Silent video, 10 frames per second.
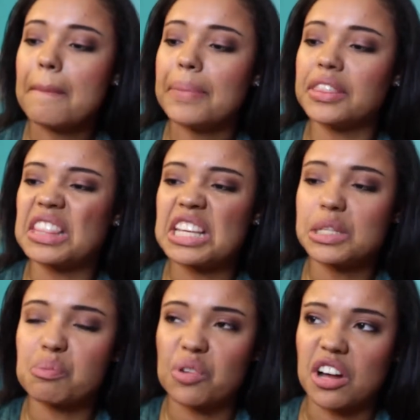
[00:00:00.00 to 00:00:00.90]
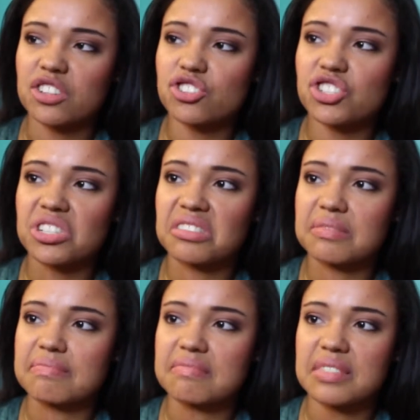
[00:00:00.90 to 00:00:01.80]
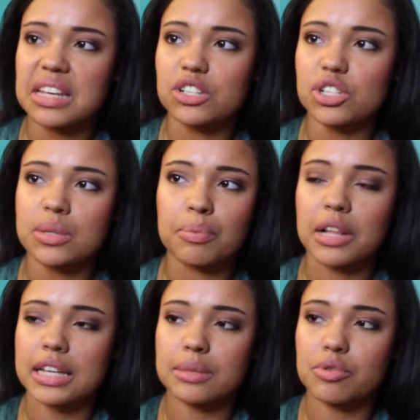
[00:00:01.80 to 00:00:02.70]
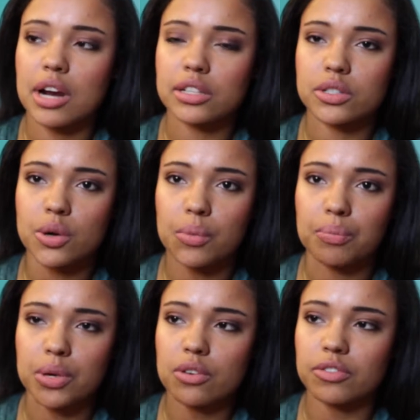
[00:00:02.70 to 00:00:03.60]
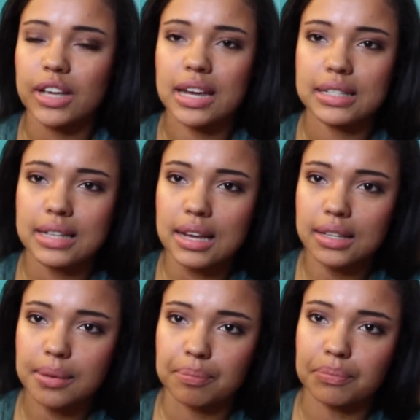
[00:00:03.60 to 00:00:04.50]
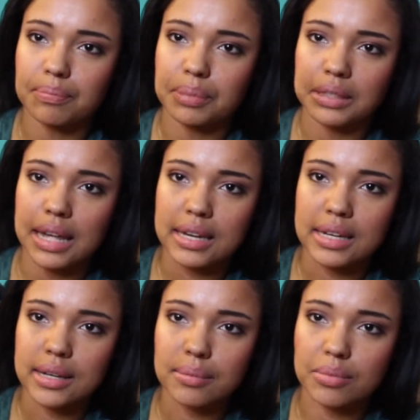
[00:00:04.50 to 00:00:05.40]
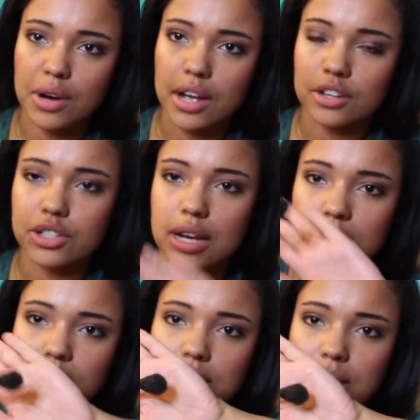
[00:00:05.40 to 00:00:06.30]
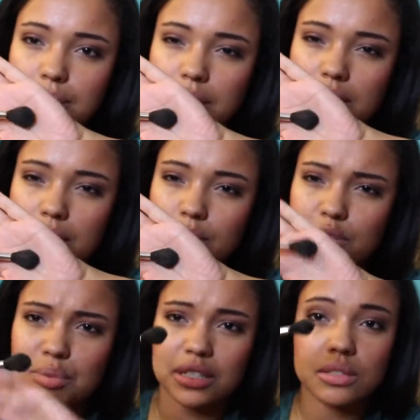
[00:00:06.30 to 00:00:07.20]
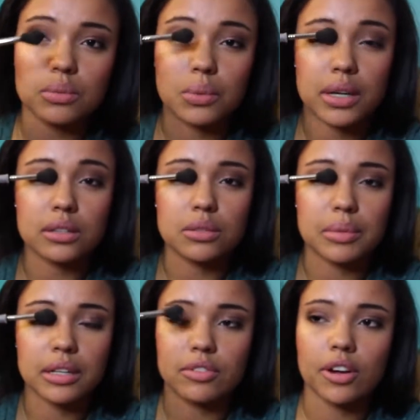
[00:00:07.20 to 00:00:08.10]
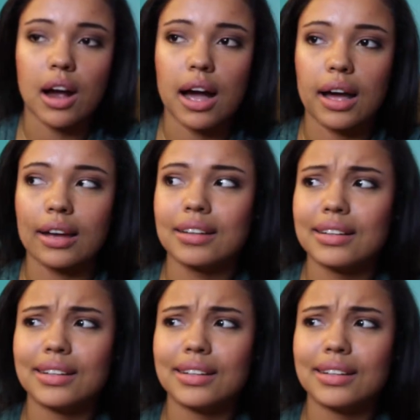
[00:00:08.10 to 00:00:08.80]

But this brush just applies the product so beautifully. And it's kind of like a blending brush. It kind of looks like a blending brush, but this is way too big for your eye.